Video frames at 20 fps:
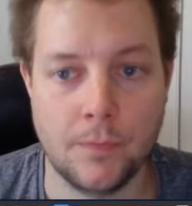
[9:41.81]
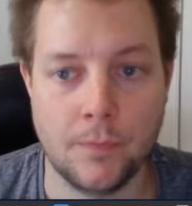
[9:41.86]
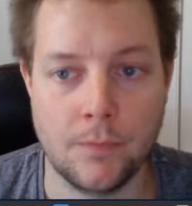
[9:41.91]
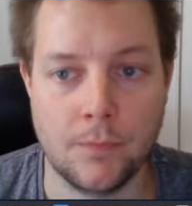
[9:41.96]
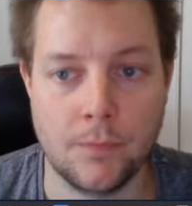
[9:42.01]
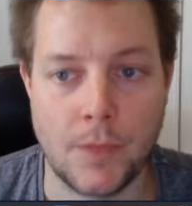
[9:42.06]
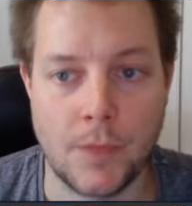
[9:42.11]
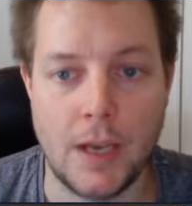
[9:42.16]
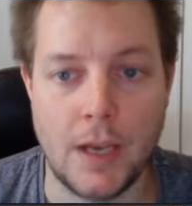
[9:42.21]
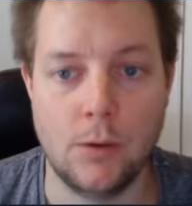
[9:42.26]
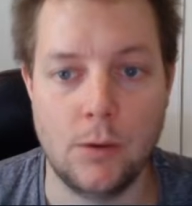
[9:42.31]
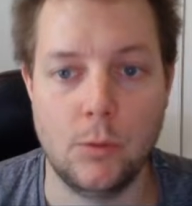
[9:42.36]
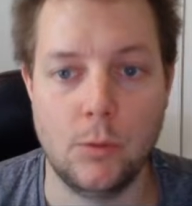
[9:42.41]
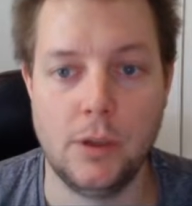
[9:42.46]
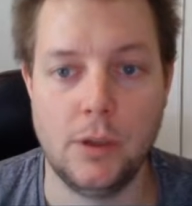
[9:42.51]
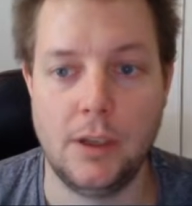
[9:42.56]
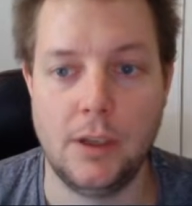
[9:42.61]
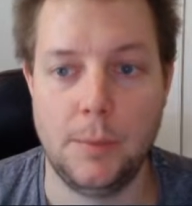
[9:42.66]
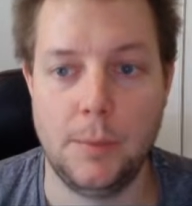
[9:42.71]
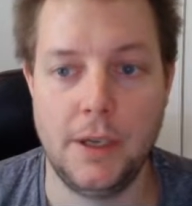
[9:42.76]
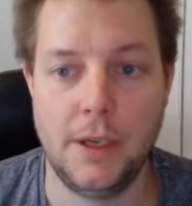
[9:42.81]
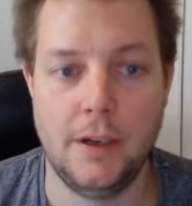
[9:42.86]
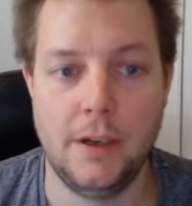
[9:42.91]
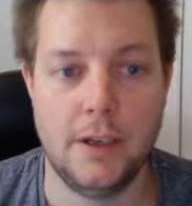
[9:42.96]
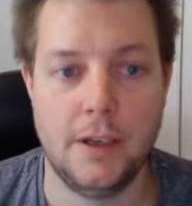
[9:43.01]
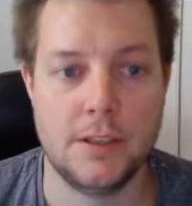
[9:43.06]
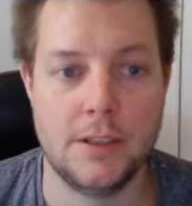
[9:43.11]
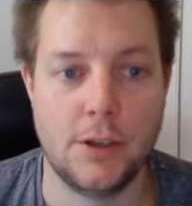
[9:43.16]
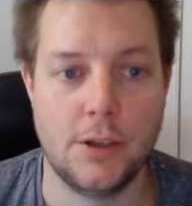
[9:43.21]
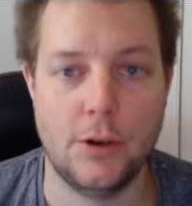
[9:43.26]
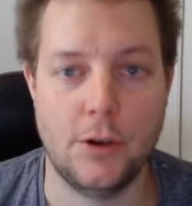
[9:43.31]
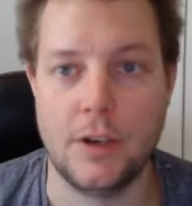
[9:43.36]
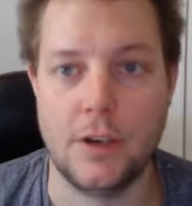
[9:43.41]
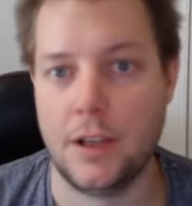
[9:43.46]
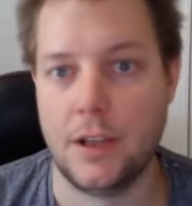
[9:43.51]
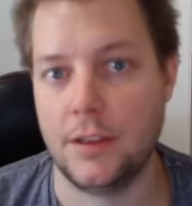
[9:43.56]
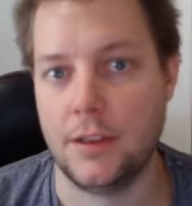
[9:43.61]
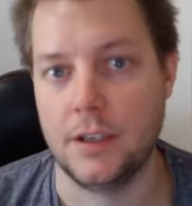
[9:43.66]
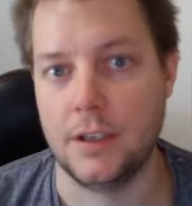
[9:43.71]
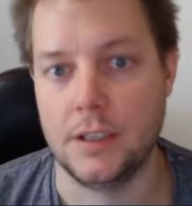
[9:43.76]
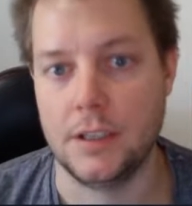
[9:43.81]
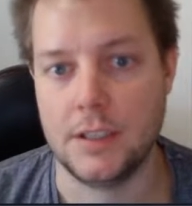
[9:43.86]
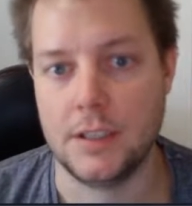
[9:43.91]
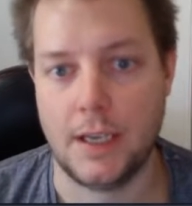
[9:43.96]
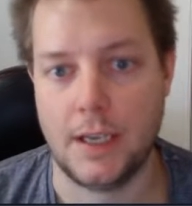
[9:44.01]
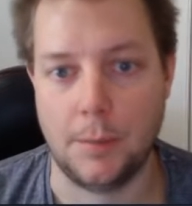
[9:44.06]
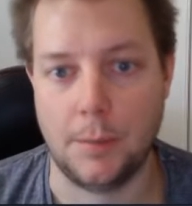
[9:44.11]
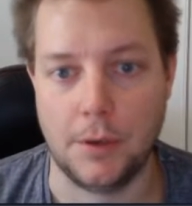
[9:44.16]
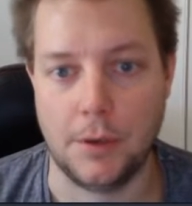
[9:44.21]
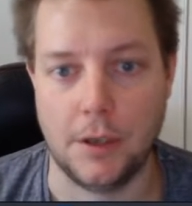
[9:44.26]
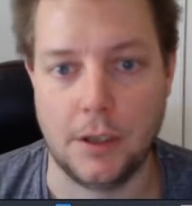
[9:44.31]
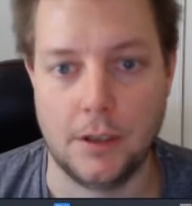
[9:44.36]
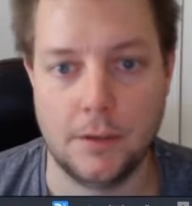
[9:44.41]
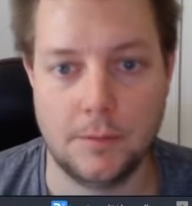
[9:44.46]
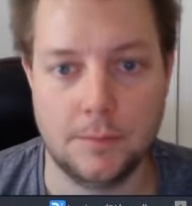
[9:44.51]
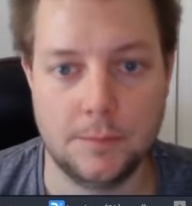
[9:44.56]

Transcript: and it will appear as though nothing is happening.